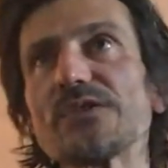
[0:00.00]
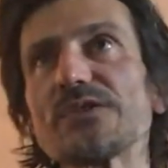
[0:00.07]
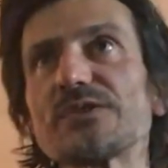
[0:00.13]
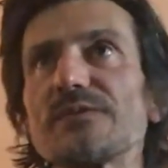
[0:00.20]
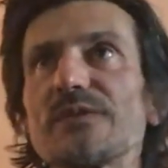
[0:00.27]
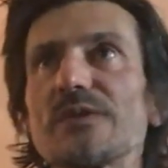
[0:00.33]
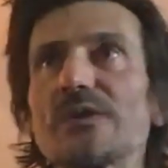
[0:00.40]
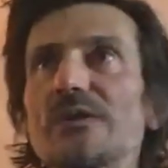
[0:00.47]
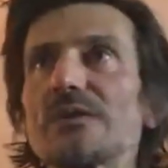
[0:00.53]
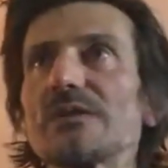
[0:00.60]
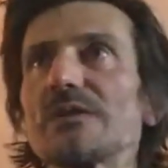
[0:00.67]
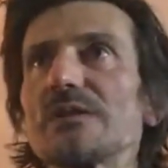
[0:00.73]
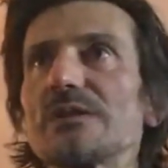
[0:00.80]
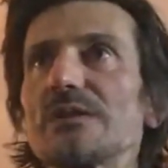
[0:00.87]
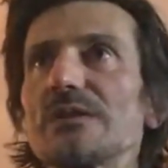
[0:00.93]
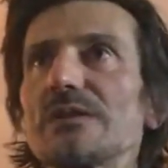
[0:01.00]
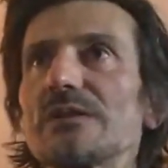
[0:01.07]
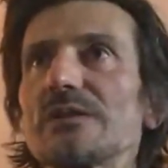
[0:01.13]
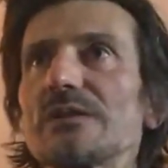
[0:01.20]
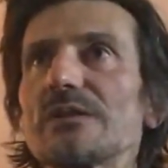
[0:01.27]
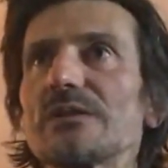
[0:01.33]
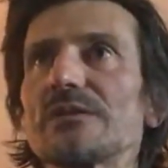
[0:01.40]
of all,
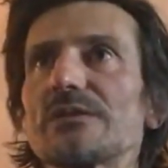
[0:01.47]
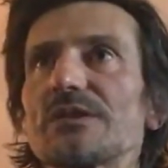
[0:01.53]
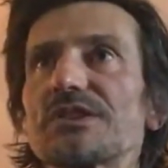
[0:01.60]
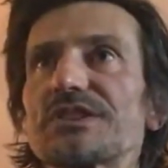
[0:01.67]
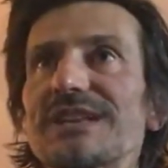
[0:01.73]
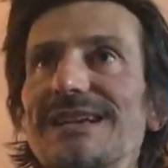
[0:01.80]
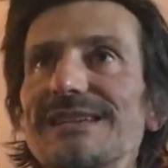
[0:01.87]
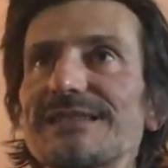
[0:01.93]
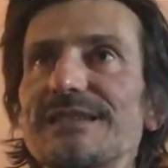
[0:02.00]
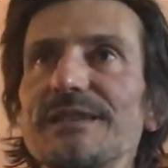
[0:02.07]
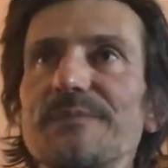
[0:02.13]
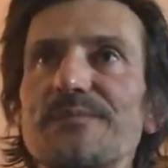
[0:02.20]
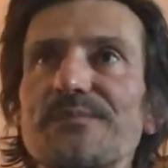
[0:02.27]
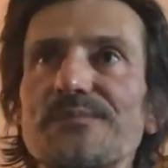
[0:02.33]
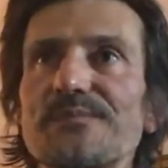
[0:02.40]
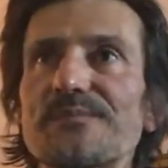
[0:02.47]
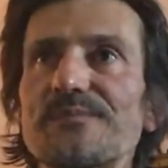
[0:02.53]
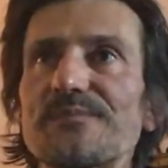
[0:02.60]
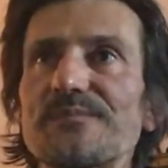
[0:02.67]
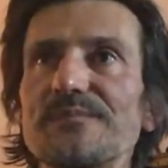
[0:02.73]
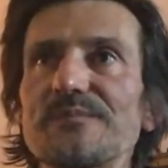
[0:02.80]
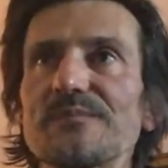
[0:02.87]
the chassis
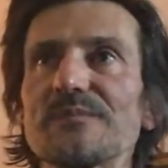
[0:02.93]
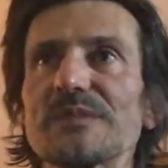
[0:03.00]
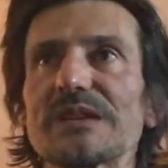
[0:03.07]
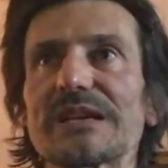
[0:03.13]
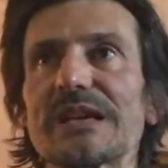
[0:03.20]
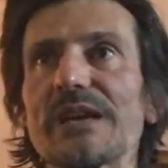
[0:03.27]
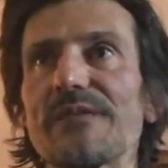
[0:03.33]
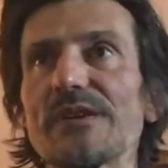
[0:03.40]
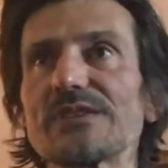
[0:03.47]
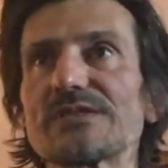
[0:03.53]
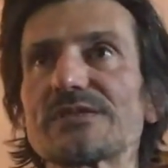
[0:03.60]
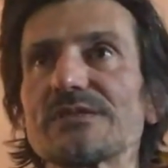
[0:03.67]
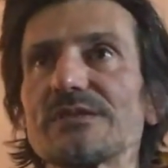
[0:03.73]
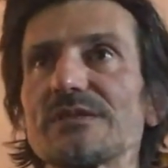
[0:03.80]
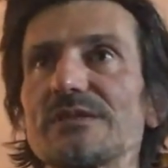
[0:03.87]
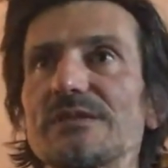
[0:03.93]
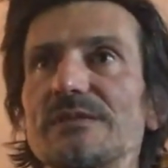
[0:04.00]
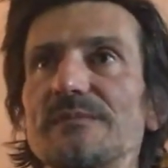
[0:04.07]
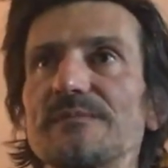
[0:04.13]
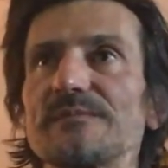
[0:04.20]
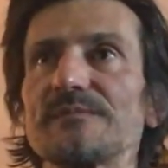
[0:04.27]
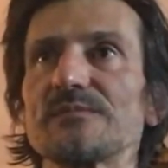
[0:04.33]
gave us
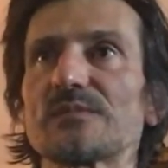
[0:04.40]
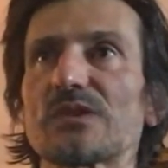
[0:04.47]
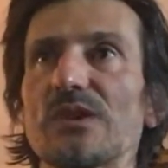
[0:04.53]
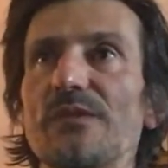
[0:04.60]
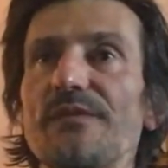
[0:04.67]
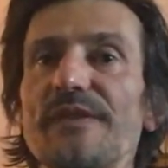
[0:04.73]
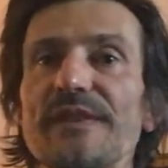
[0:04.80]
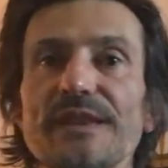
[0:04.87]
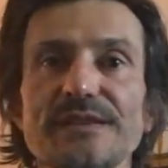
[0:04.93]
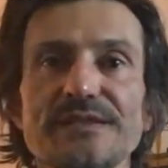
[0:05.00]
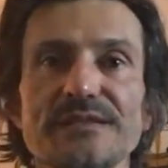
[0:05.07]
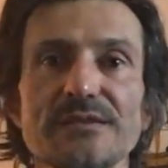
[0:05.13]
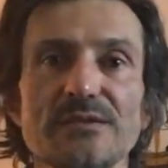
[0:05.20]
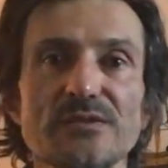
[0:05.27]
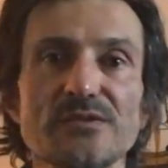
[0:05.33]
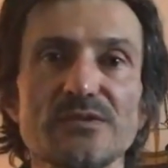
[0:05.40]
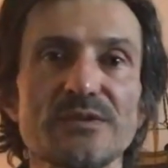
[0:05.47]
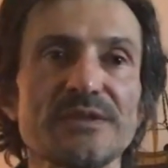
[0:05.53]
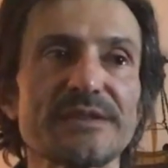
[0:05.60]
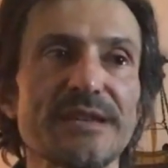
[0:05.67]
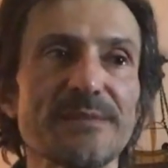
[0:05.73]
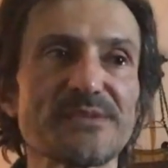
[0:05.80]
confidence also
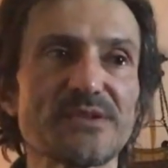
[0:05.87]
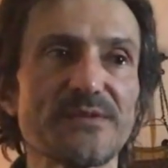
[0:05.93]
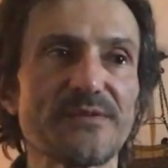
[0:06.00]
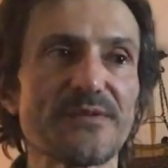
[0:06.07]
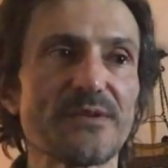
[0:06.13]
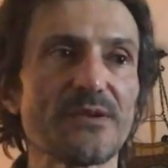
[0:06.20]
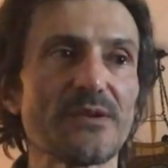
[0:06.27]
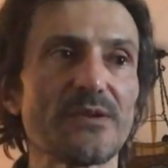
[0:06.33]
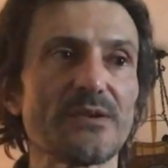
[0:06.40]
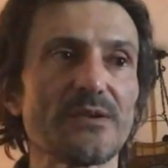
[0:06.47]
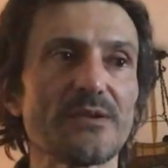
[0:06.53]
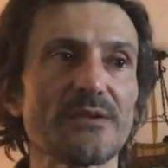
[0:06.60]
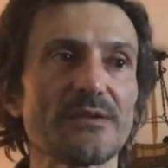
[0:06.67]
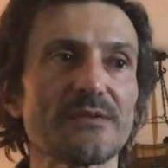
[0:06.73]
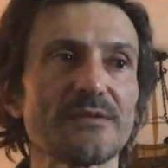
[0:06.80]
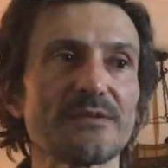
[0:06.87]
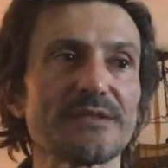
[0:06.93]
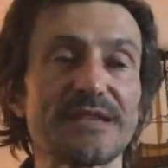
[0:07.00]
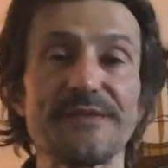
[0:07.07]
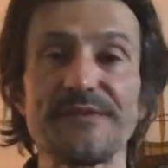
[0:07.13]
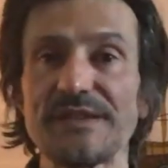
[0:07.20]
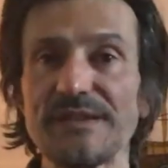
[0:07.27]
in terms of
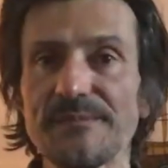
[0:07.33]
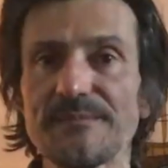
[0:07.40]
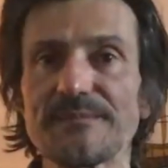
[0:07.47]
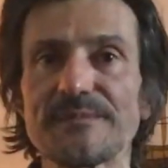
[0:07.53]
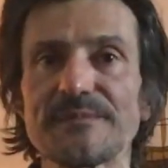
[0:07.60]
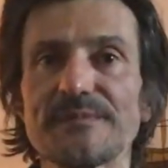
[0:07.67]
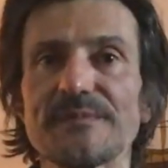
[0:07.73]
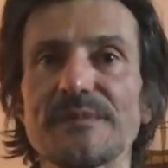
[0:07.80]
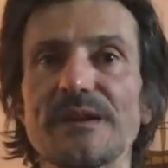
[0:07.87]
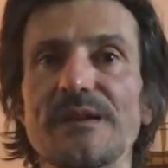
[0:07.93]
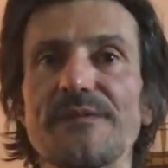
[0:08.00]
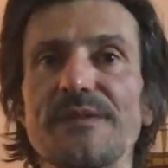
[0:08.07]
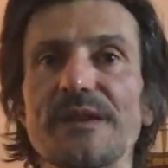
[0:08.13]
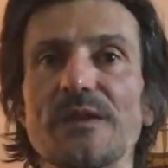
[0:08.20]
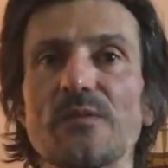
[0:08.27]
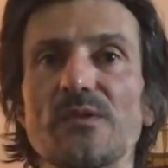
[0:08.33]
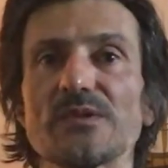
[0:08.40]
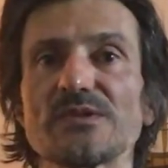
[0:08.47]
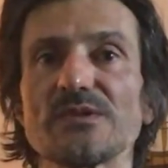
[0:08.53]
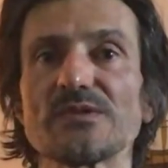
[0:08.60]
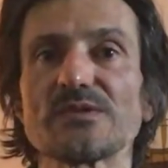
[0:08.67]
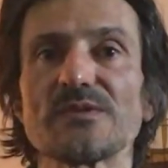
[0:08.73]
safety. I think it
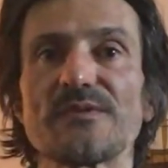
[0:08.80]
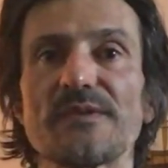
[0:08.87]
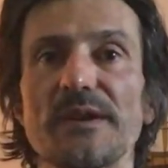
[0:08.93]
was also very